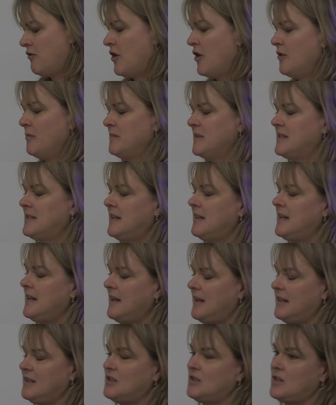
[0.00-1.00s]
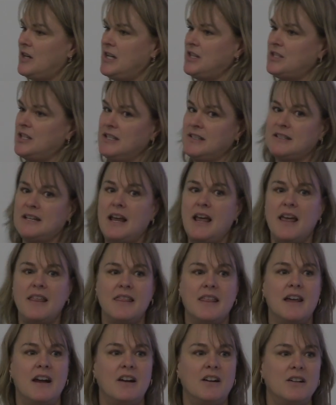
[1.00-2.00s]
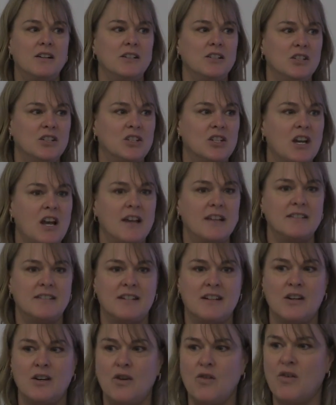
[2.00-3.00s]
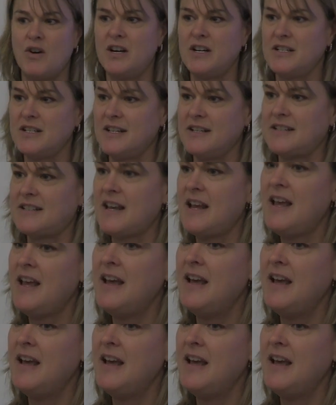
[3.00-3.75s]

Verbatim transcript: Krommes did the illustrations, and they're just gorgeous.